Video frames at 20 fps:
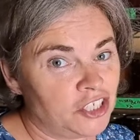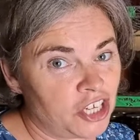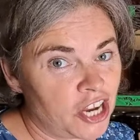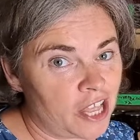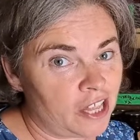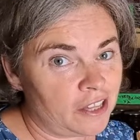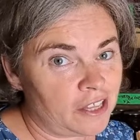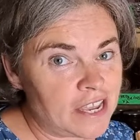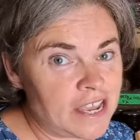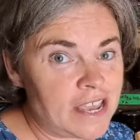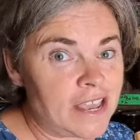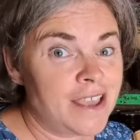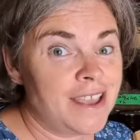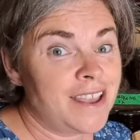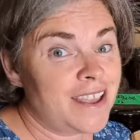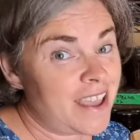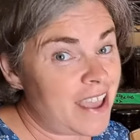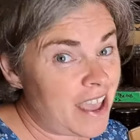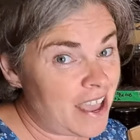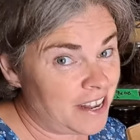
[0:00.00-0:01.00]
jelly
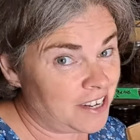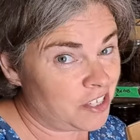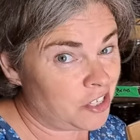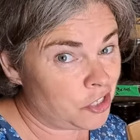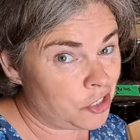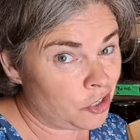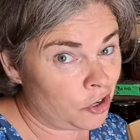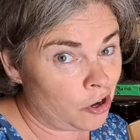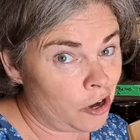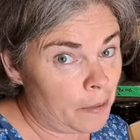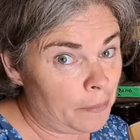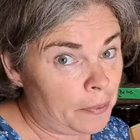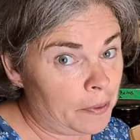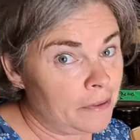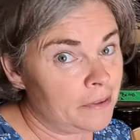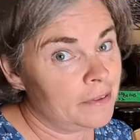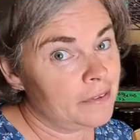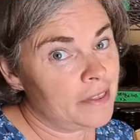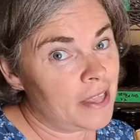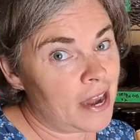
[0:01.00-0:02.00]
and syrup
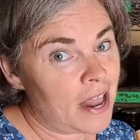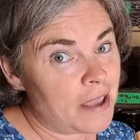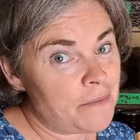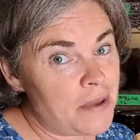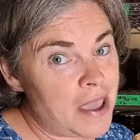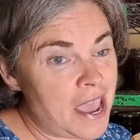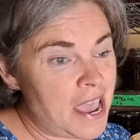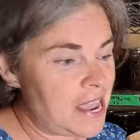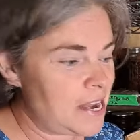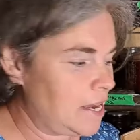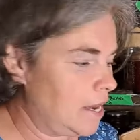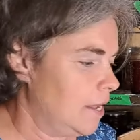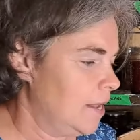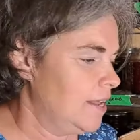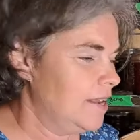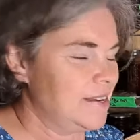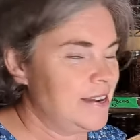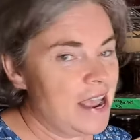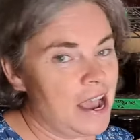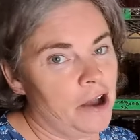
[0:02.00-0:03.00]
that I made.
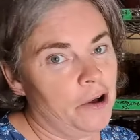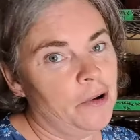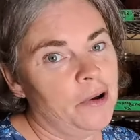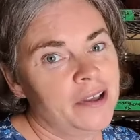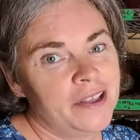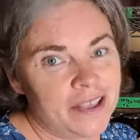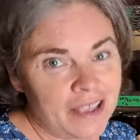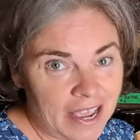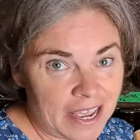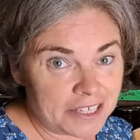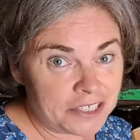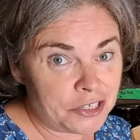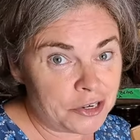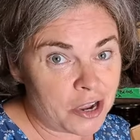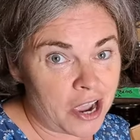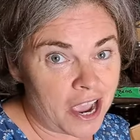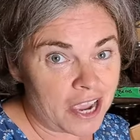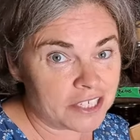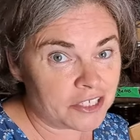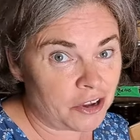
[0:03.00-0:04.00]
Now, as
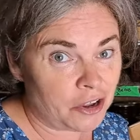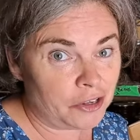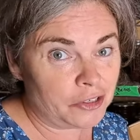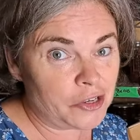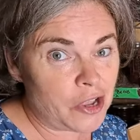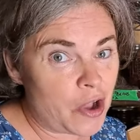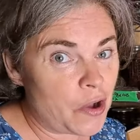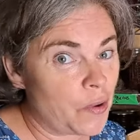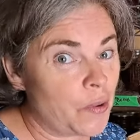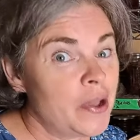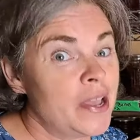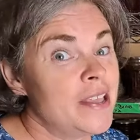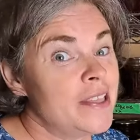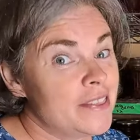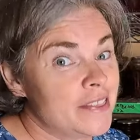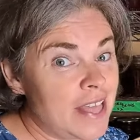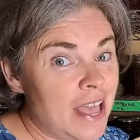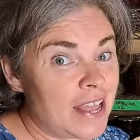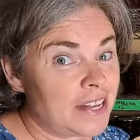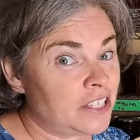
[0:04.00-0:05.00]
you guys all know,
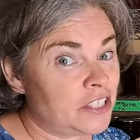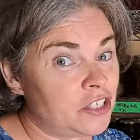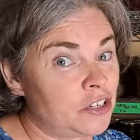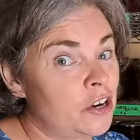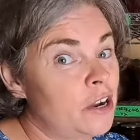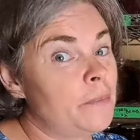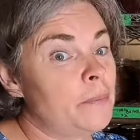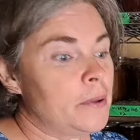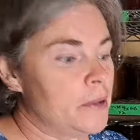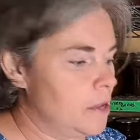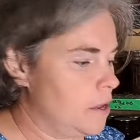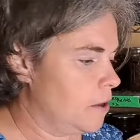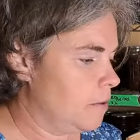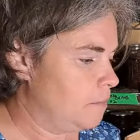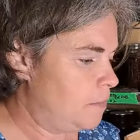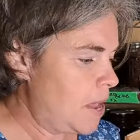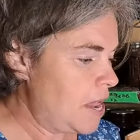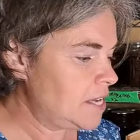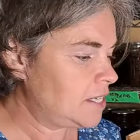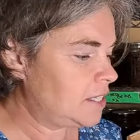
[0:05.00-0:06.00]
that syrup
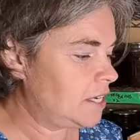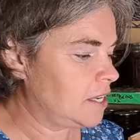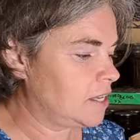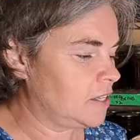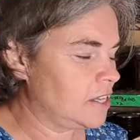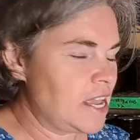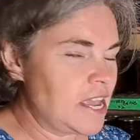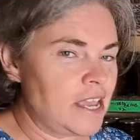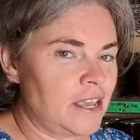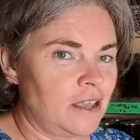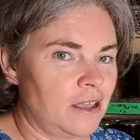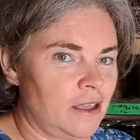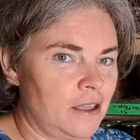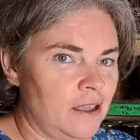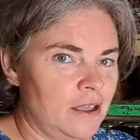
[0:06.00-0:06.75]
basically